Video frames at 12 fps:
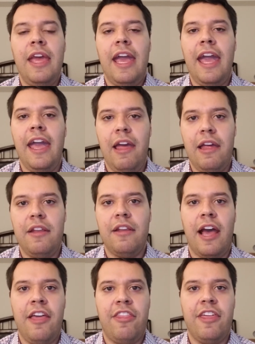And
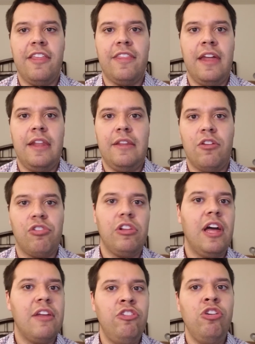I think that there's a
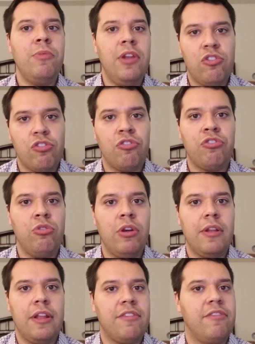lot of human interest to it.
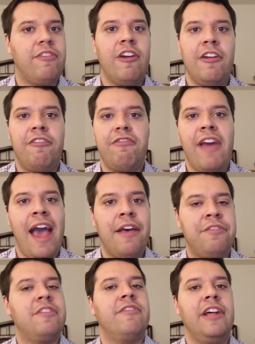It's a very
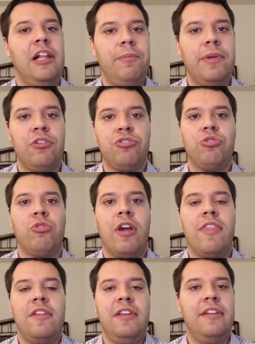fast developing story.
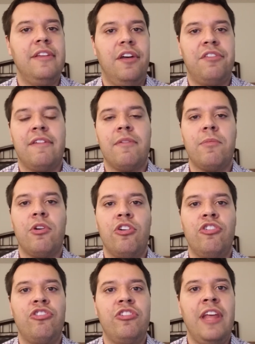The details have
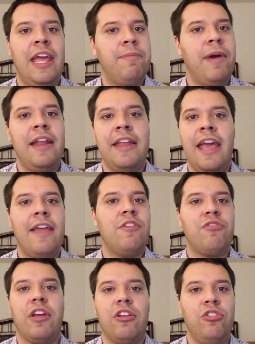emerged day by day. There's
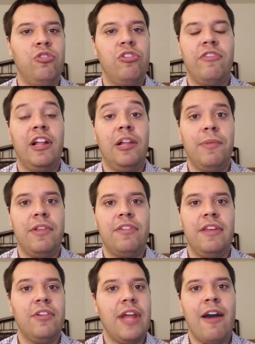like new developments,
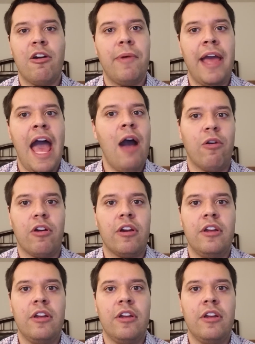even hour by hour.